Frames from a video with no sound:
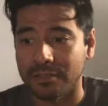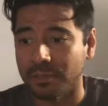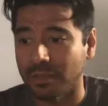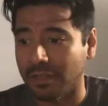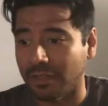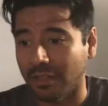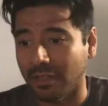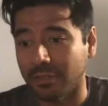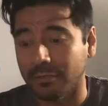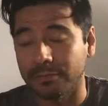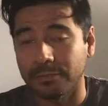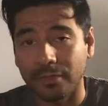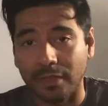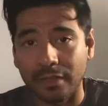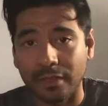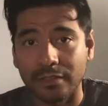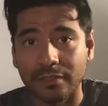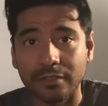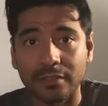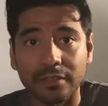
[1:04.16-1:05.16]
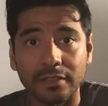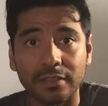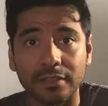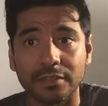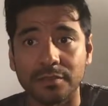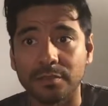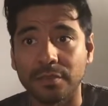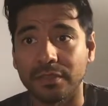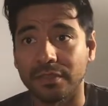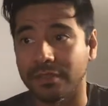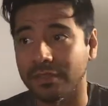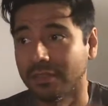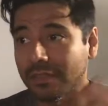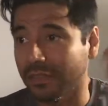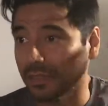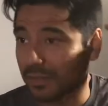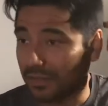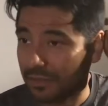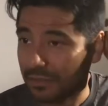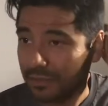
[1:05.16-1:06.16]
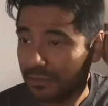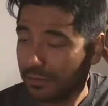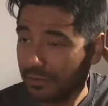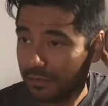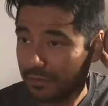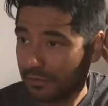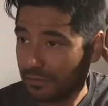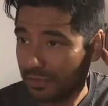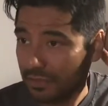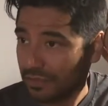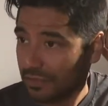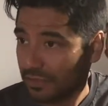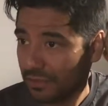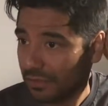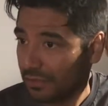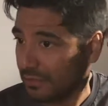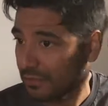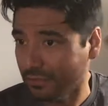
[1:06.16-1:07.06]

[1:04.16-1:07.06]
been a lot of fun. It's been just